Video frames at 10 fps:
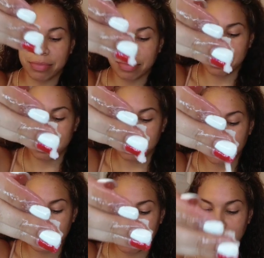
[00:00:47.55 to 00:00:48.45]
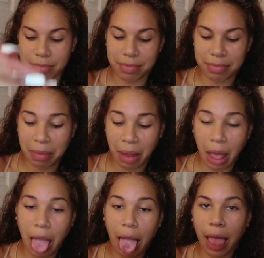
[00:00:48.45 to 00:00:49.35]
Take a generous amount and
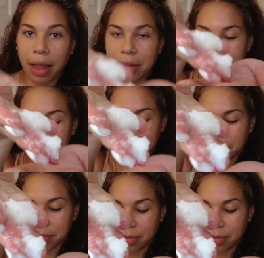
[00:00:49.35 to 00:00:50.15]
apply it to the